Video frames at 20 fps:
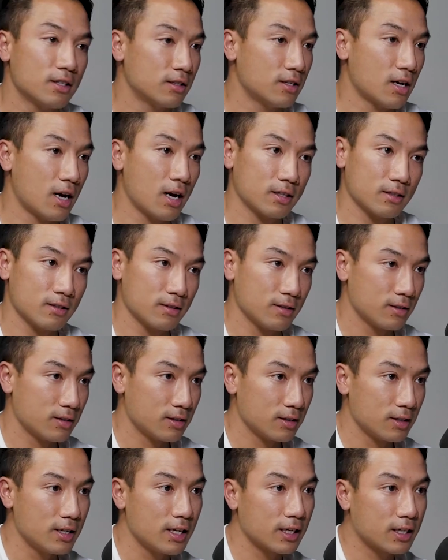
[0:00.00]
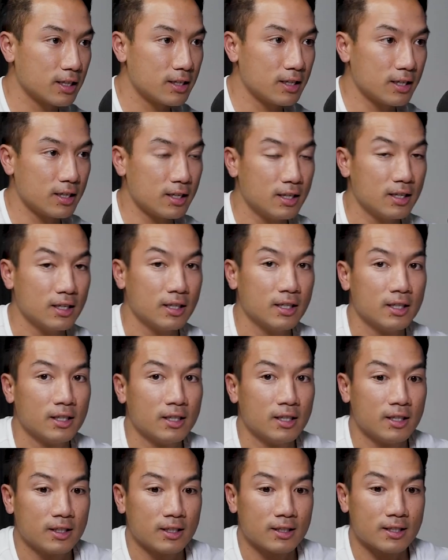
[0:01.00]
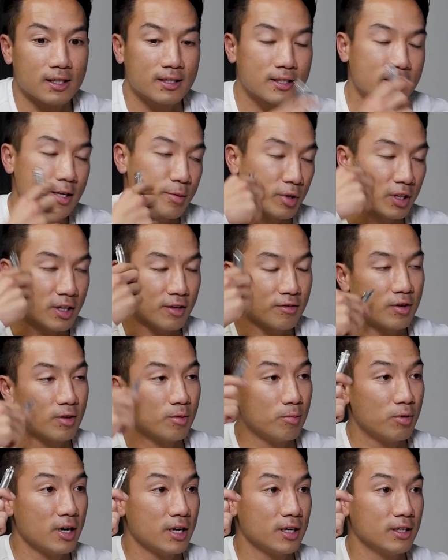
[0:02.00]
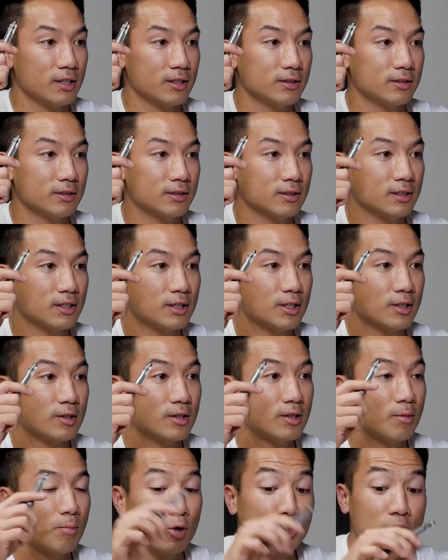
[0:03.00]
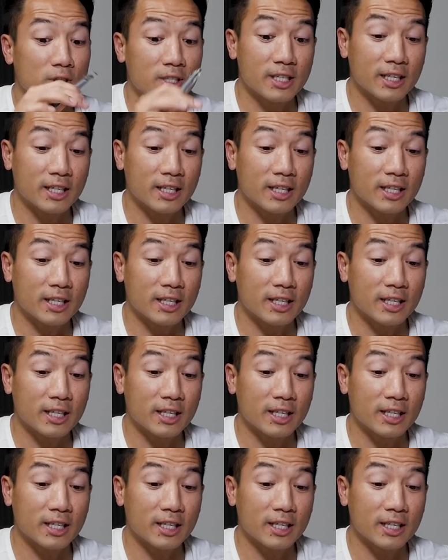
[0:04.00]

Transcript: tons of toxins. Right. Nicotine, it's a stimulant for the brain. Right. The most so